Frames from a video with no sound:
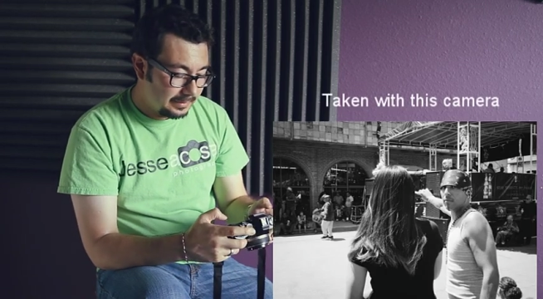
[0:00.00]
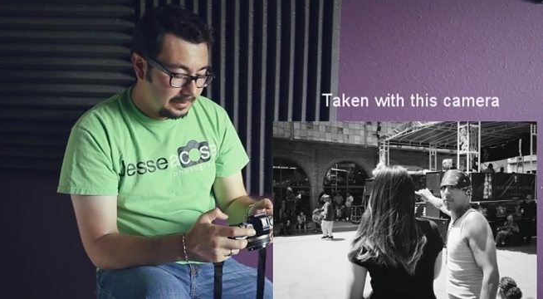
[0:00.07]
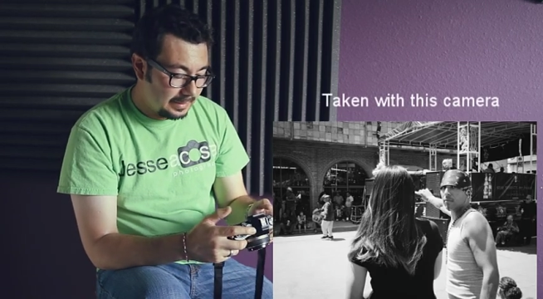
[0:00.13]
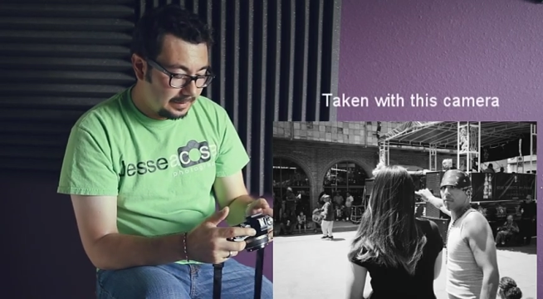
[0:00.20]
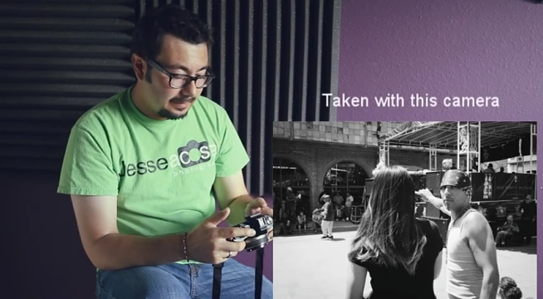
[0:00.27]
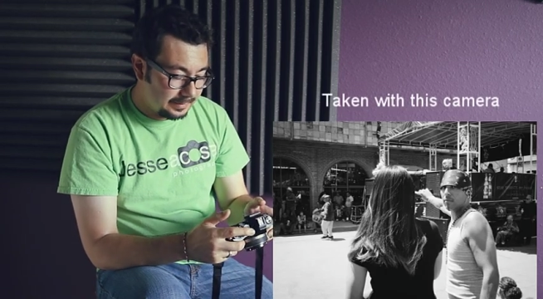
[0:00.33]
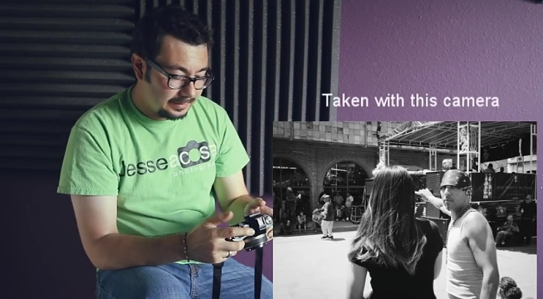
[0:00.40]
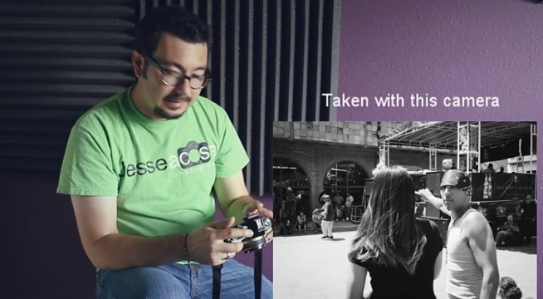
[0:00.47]

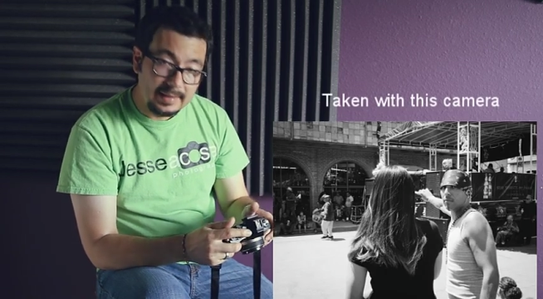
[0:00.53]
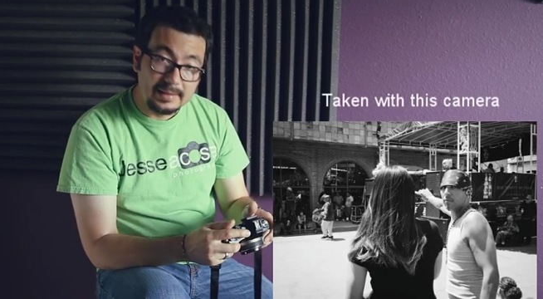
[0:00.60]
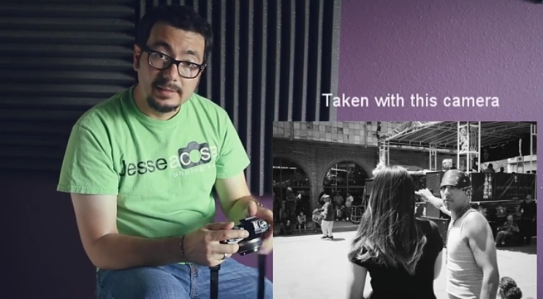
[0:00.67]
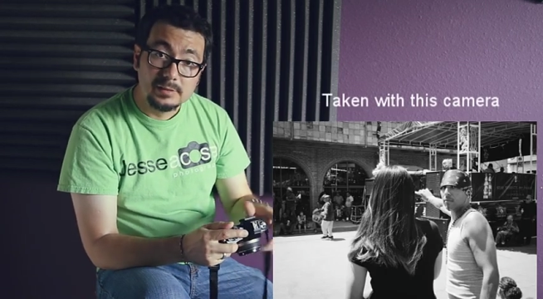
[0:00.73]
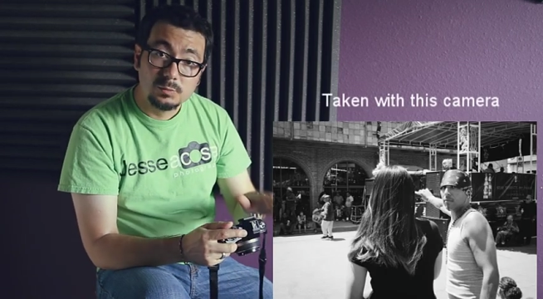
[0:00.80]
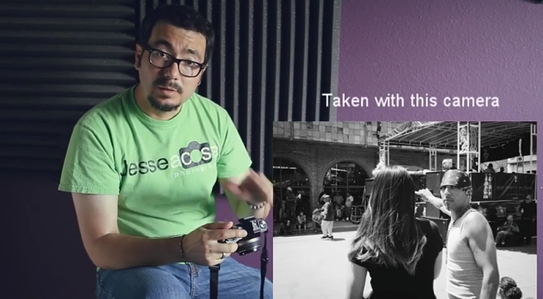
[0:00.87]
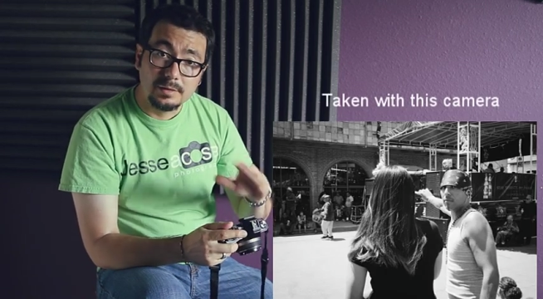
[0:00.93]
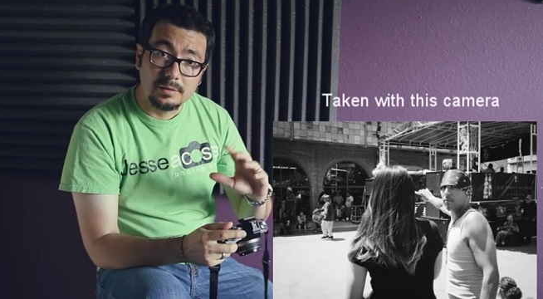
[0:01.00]
and the
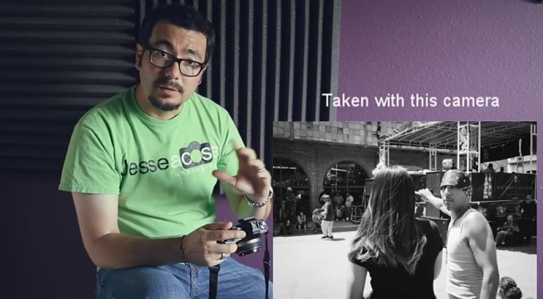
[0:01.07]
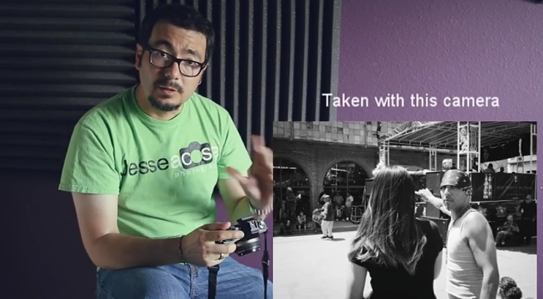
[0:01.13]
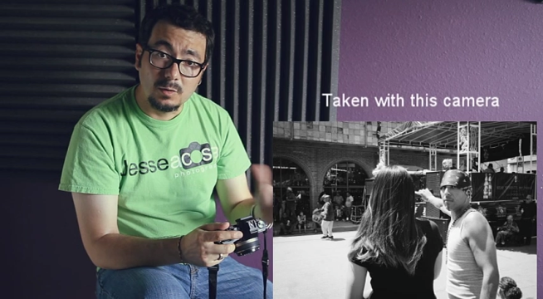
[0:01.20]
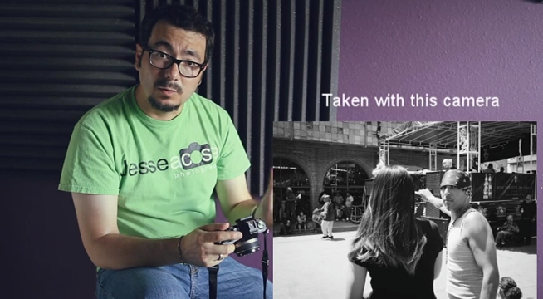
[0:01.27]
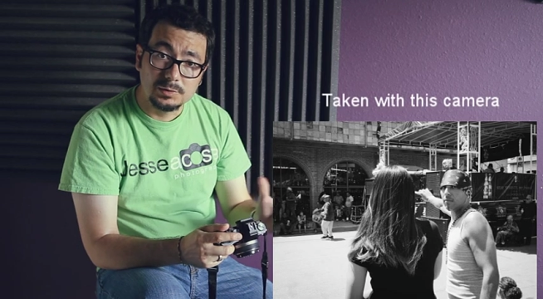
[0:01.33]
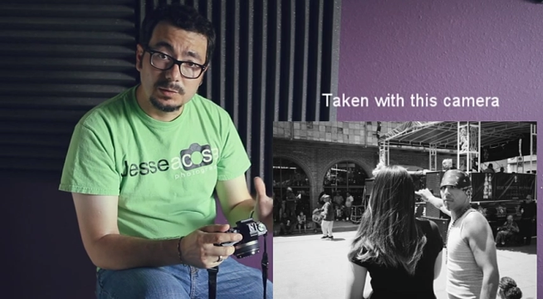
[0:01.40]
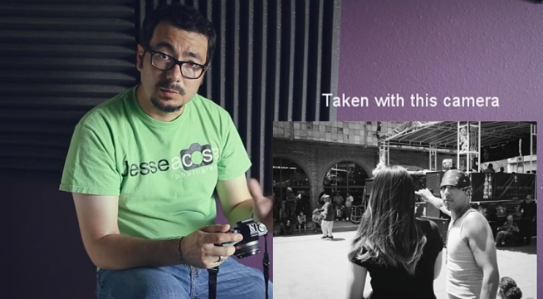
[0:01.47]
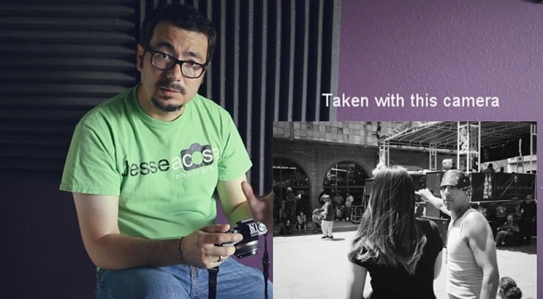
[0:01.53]
settings, whether it
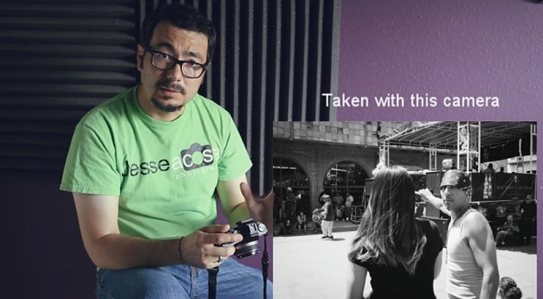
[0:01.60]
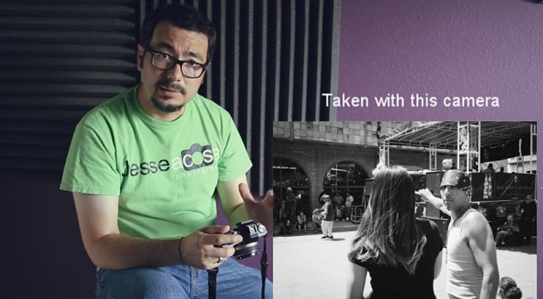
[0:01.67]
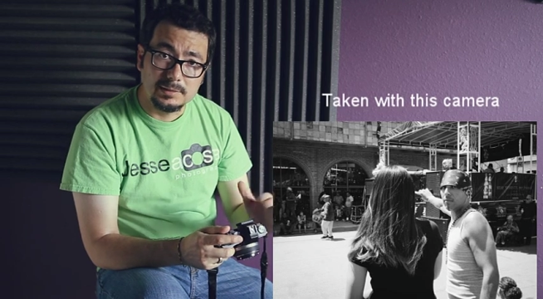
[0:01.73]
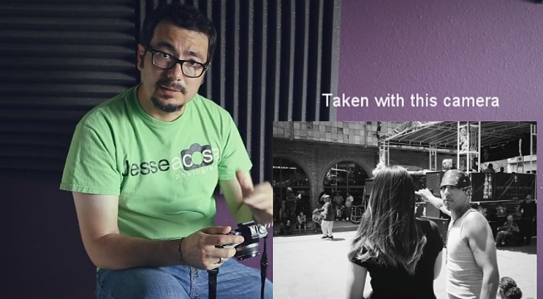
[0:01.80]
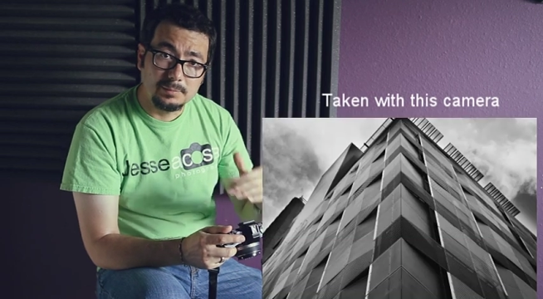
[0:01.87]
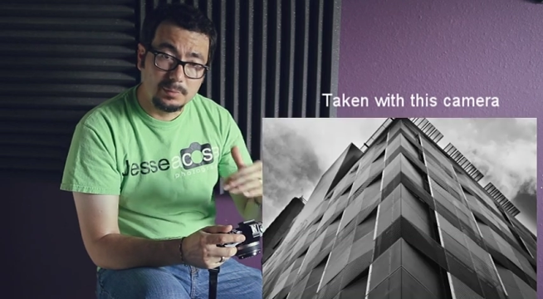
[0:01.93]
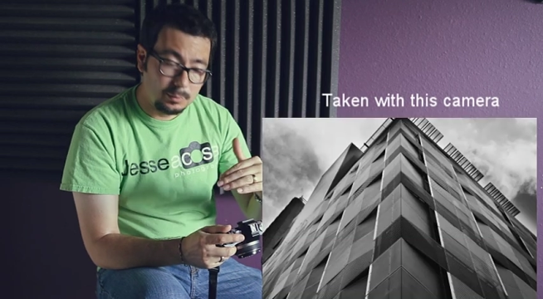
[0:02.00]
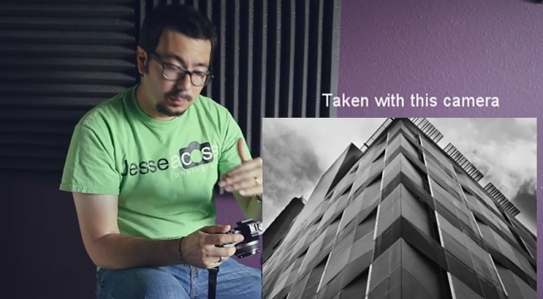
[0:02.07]
goes to
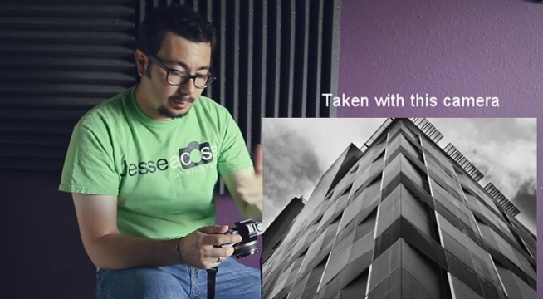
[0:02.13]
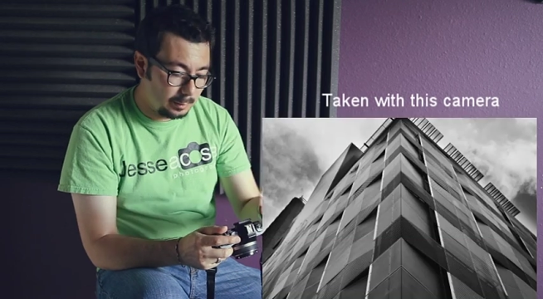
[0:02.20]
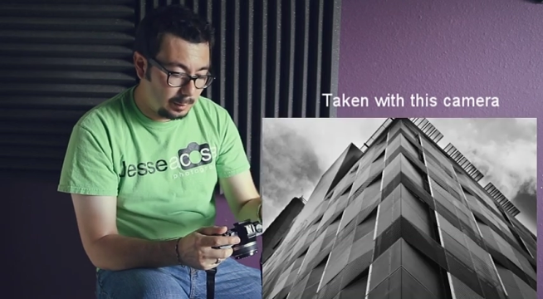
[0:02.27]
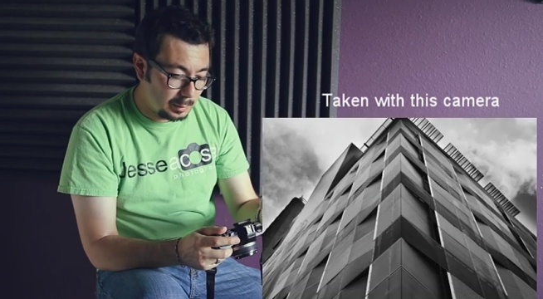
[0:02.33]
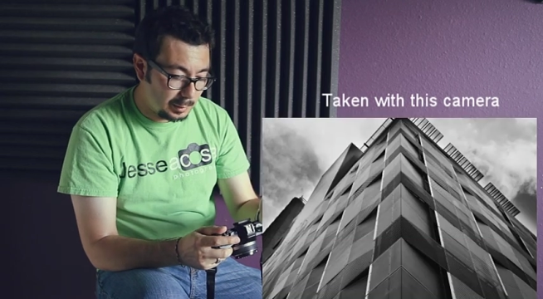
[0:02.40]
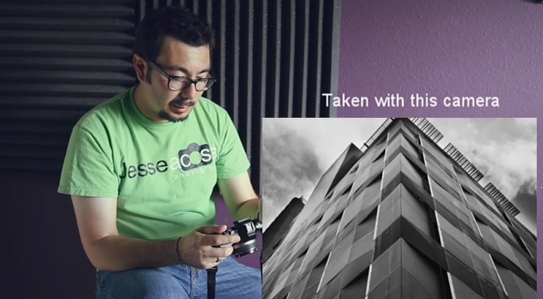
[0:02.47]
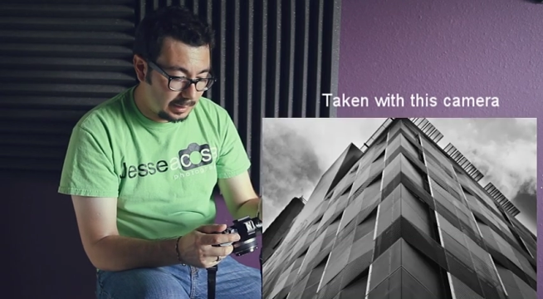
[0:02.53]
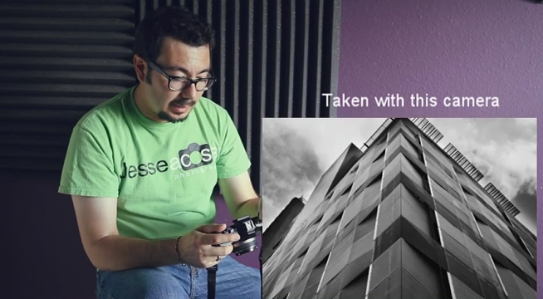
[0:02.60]
sleep
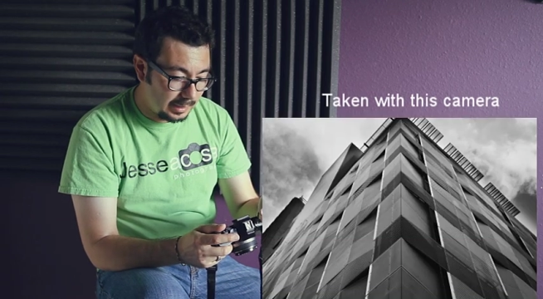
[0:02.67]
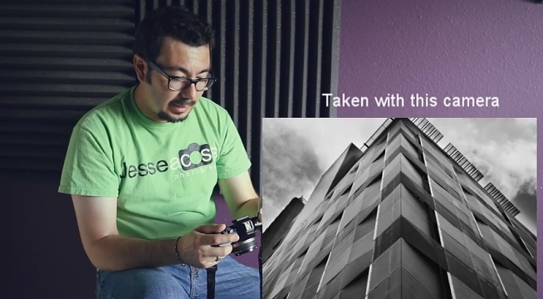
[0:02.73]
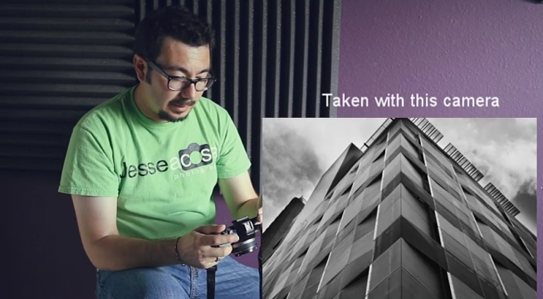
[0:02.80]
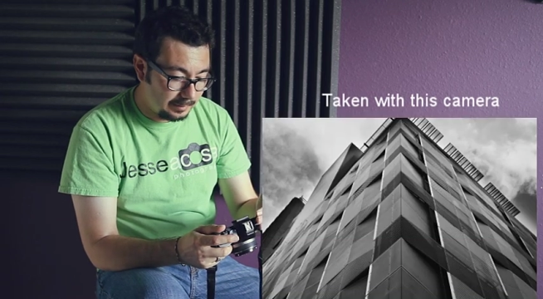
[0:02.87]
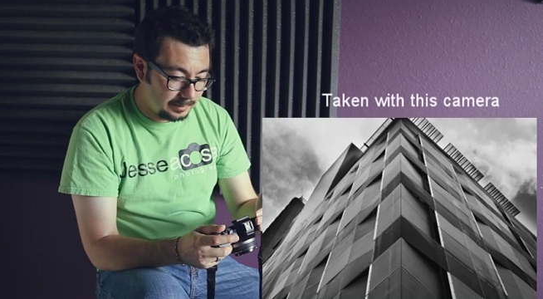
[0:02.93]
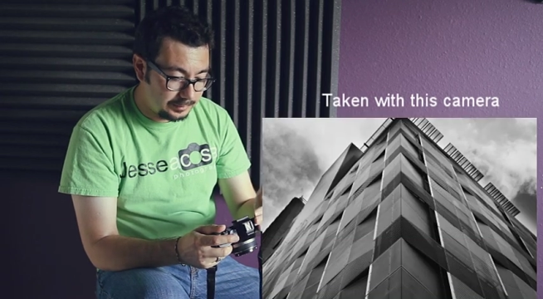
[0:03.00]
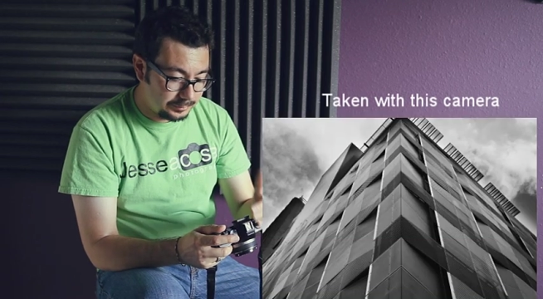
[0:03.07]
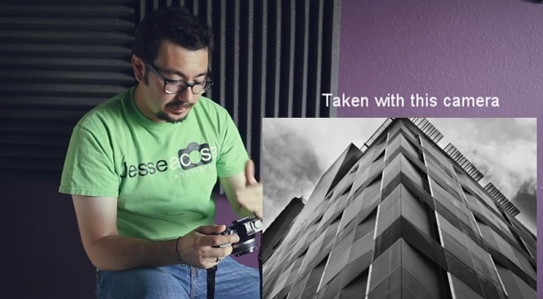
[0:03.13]
or
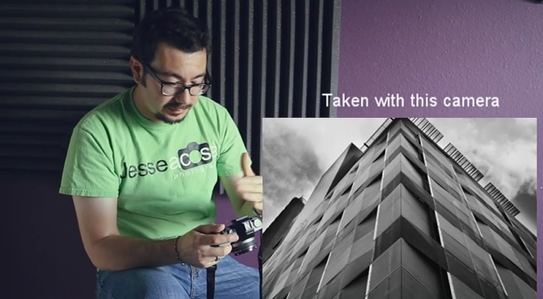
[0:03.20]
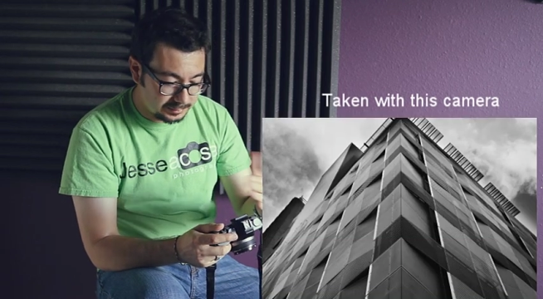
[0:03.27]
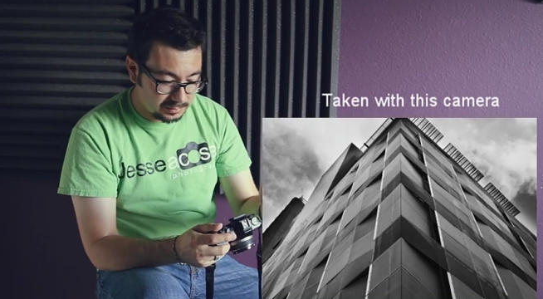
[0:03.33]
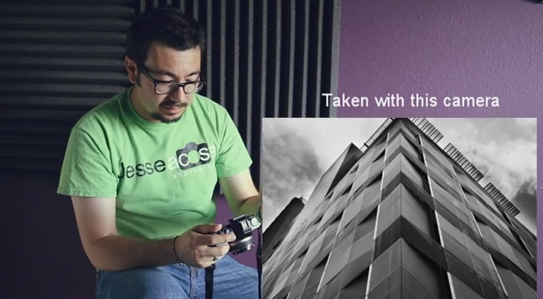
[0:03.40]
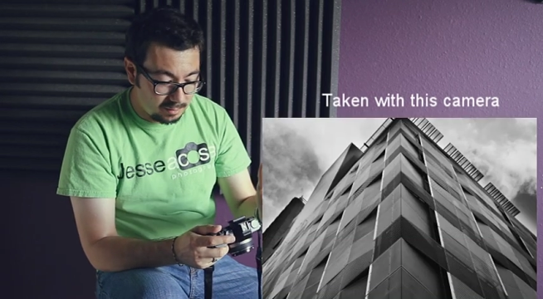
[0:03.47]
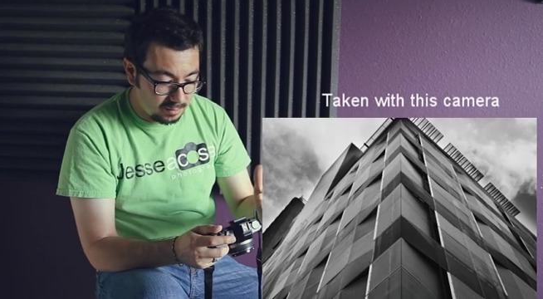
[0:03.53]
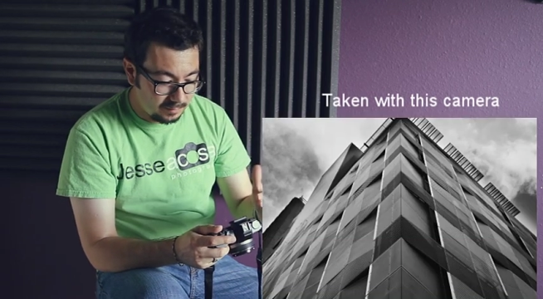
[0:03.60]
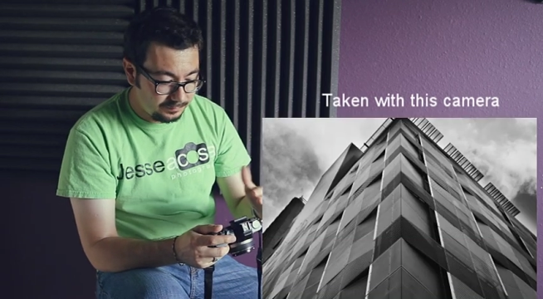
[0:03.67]
it shuts
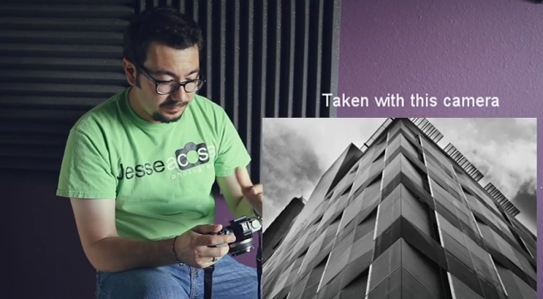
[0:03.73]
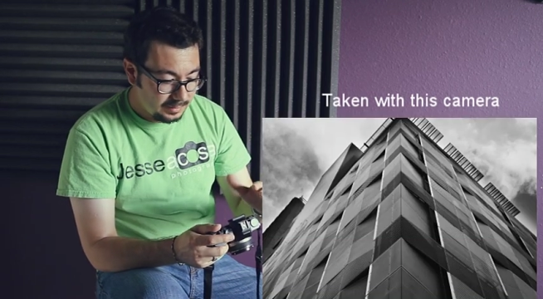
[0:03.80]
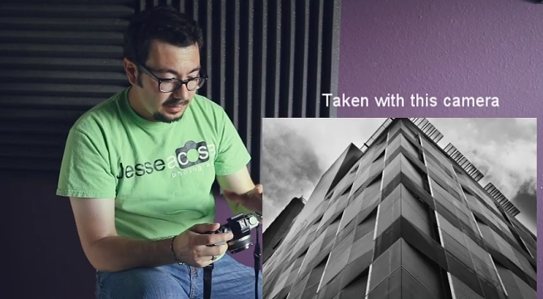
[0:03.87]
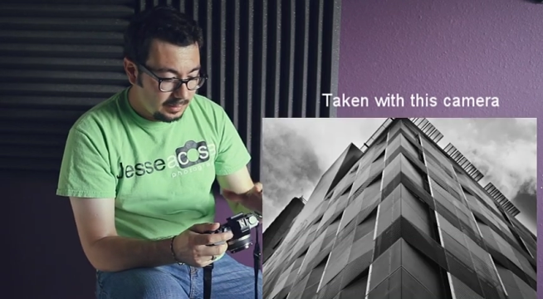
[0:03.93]
off.